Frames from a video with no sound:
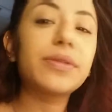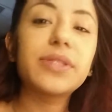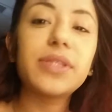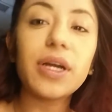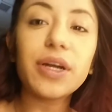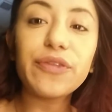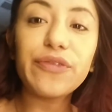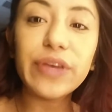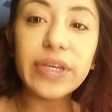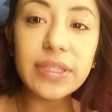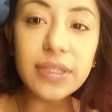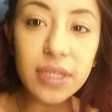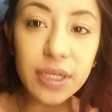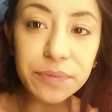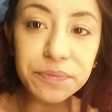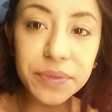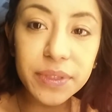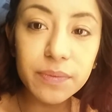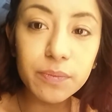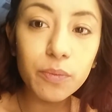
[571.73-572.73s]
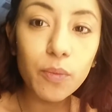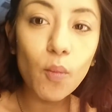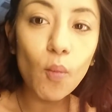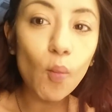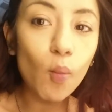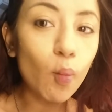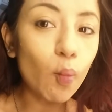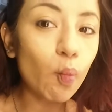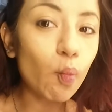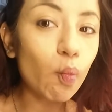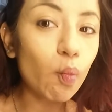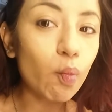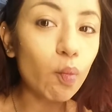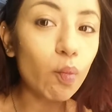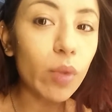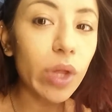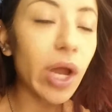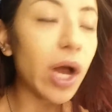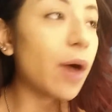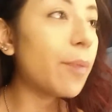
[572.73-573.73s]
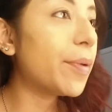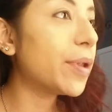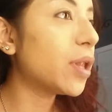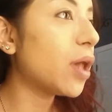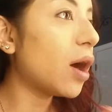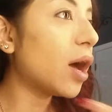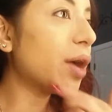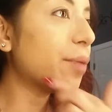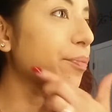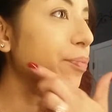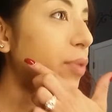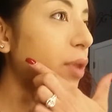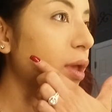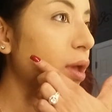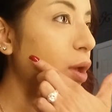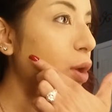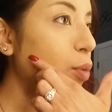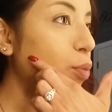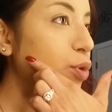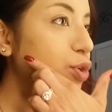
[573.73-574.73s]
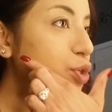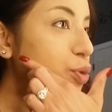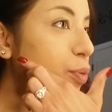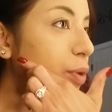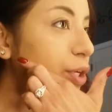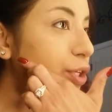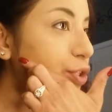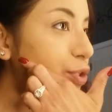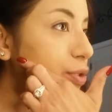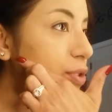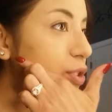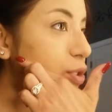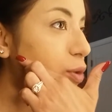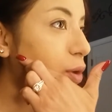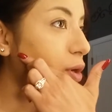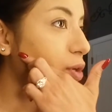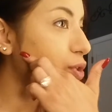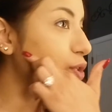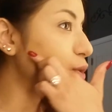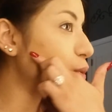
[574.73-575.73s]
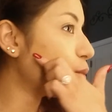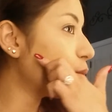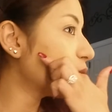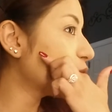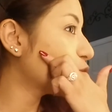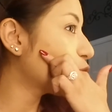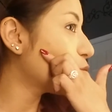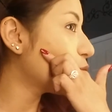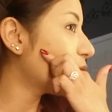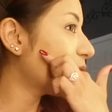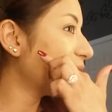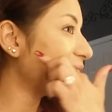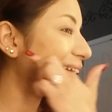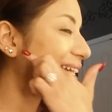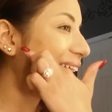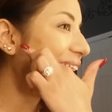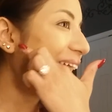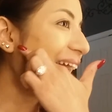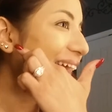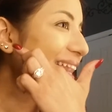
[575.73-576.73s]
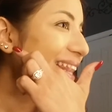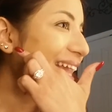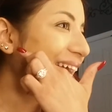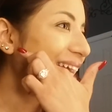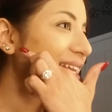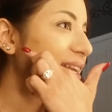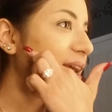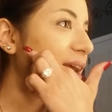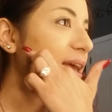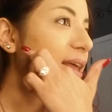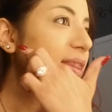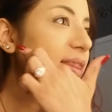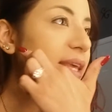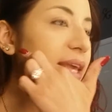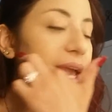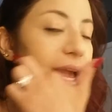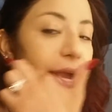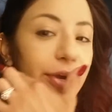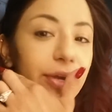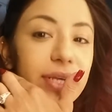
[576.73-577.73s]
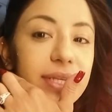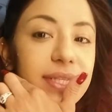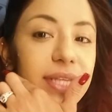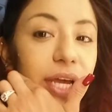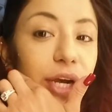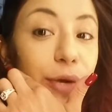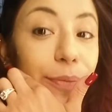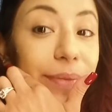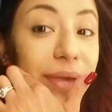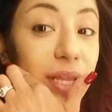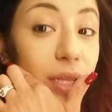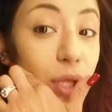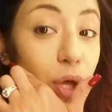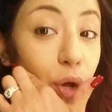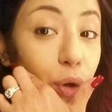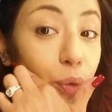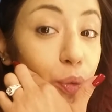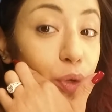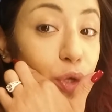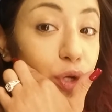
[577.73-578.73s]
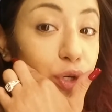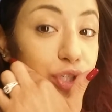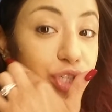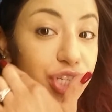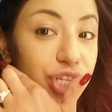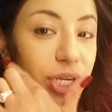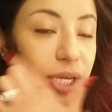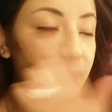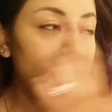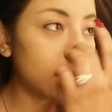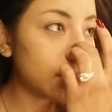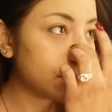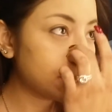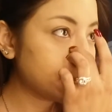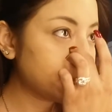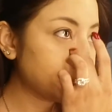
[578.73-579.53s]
Duck face lips help a lot. What you want to do is you also want to go ahead and highlight the areas that are below your cheek.